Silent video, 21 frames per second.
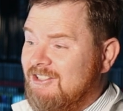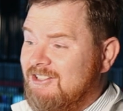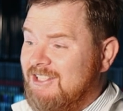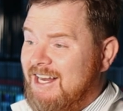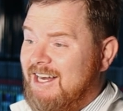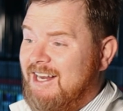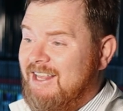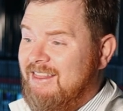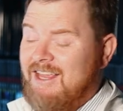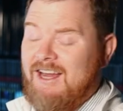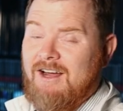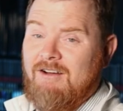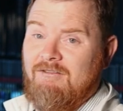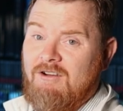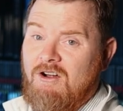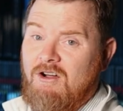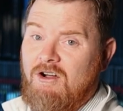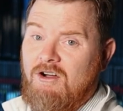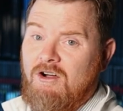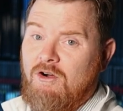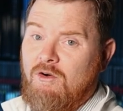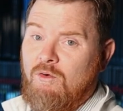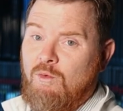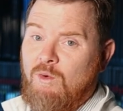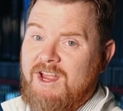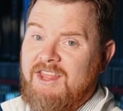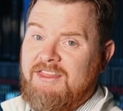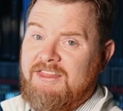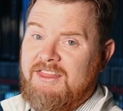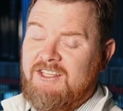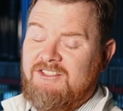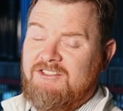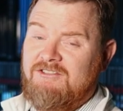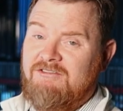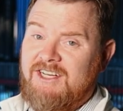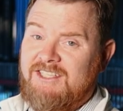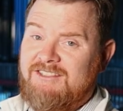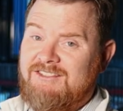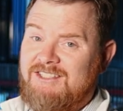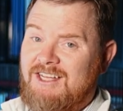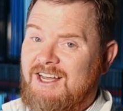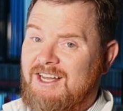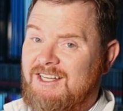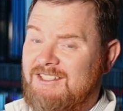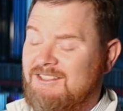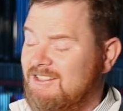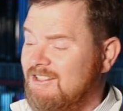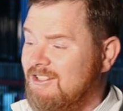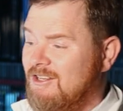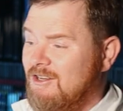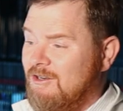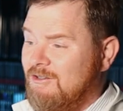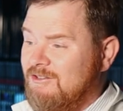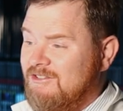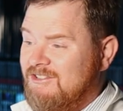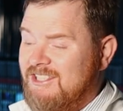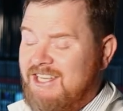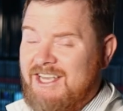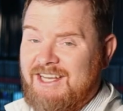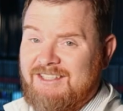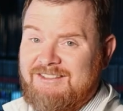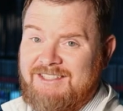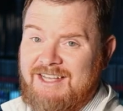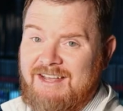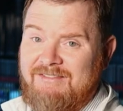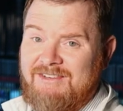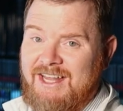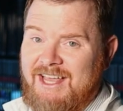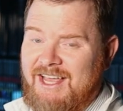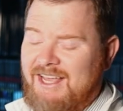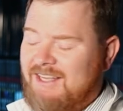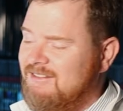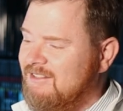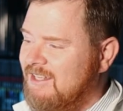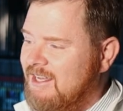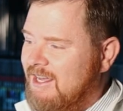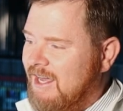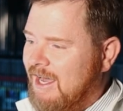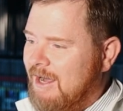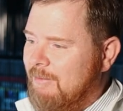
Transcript: there's anything wrong with the Srixon, you know, ZX7 heads.